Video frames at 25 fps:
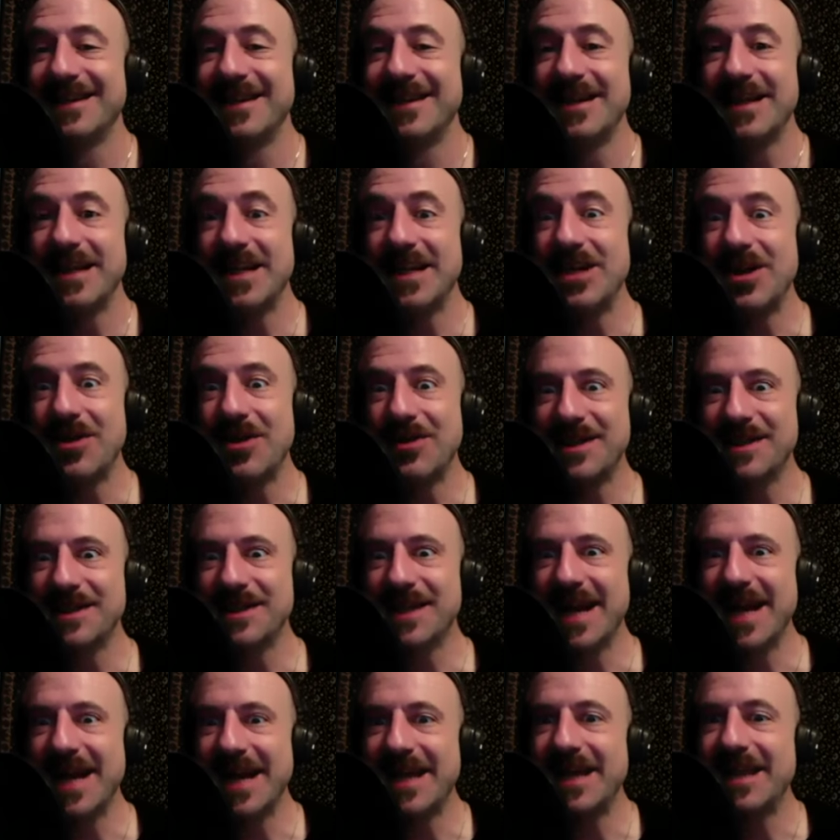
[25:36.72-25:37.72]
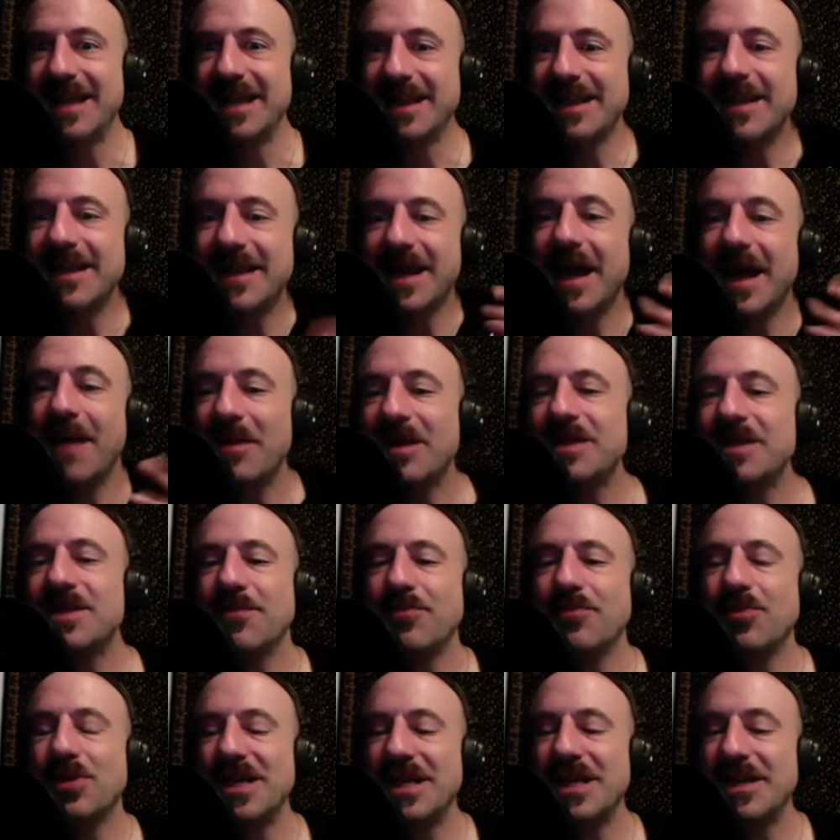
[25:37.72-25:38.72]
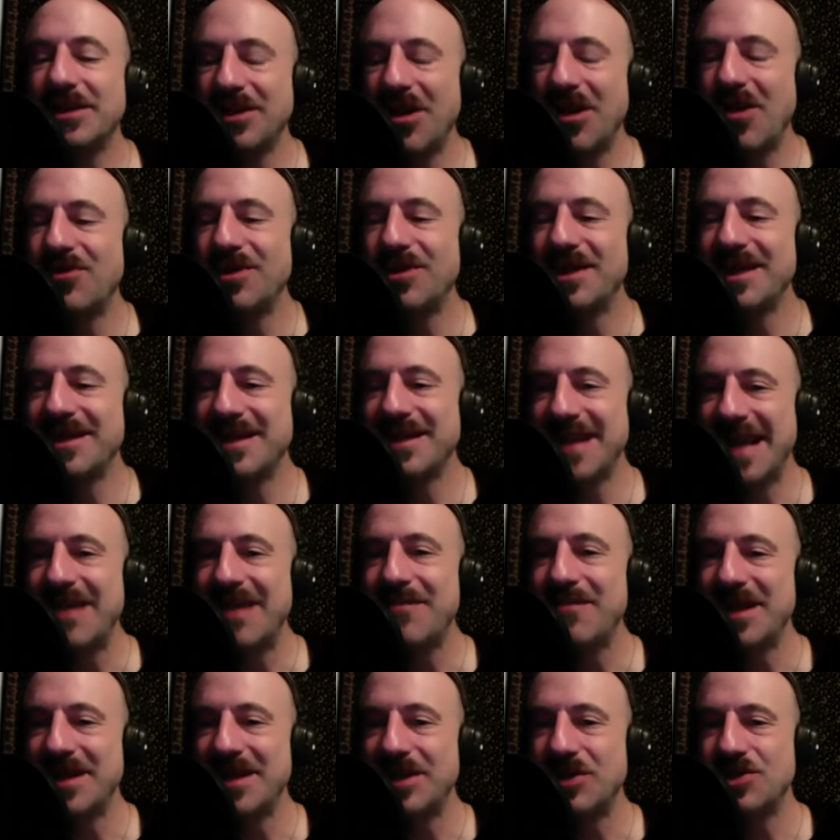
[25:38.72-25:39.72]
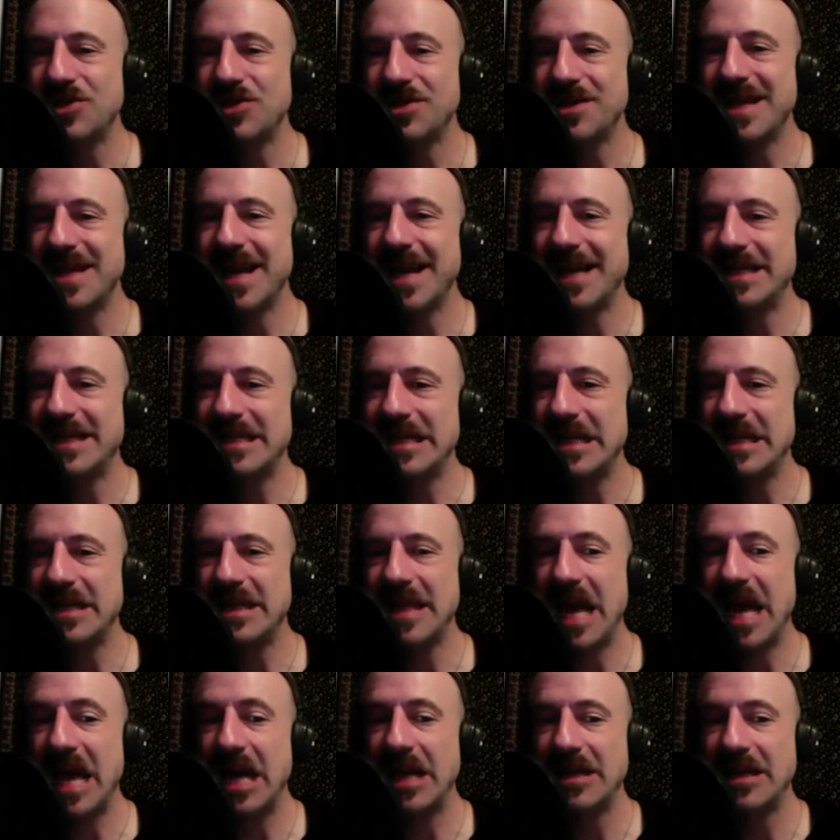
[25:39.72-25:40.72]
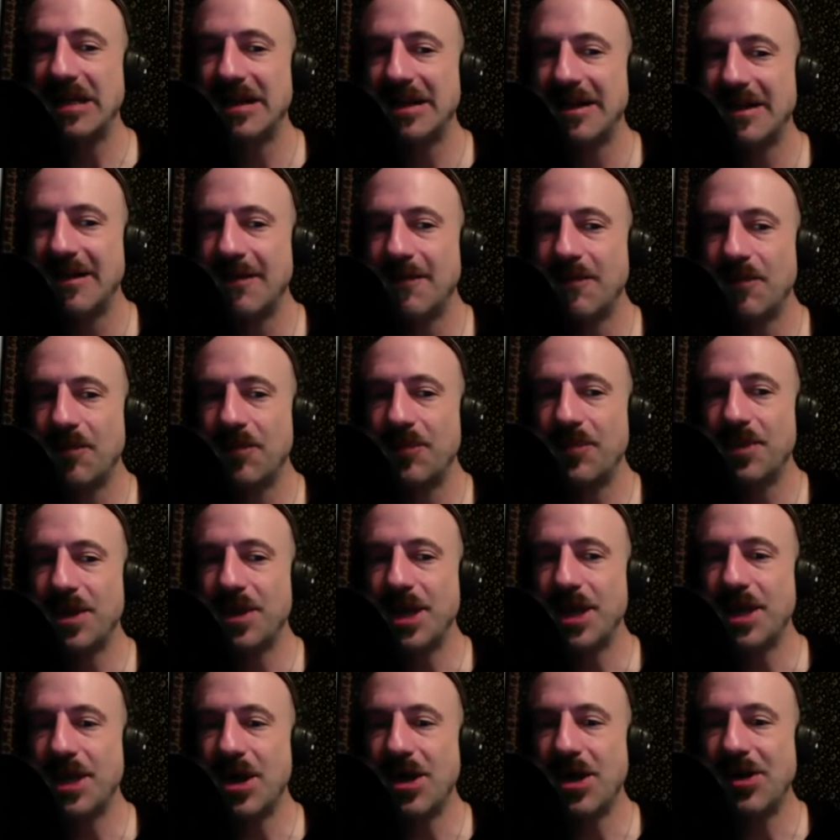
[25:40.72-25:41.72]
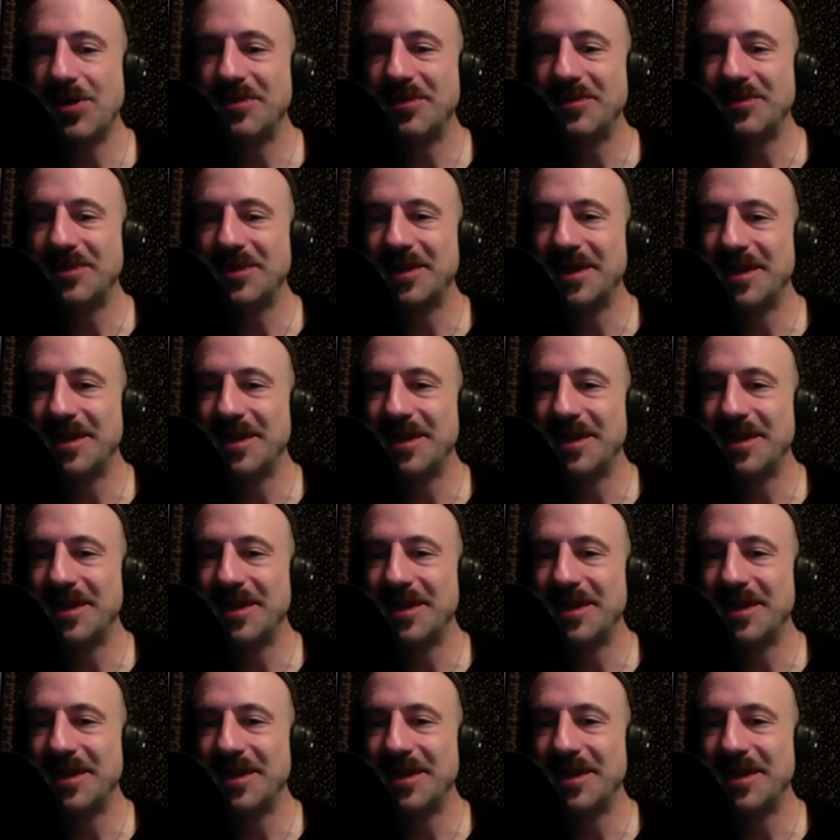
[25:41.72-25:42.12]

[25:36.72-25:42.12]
you know, it's like, I mean, it's a pretty loaded image. The idea that, you know,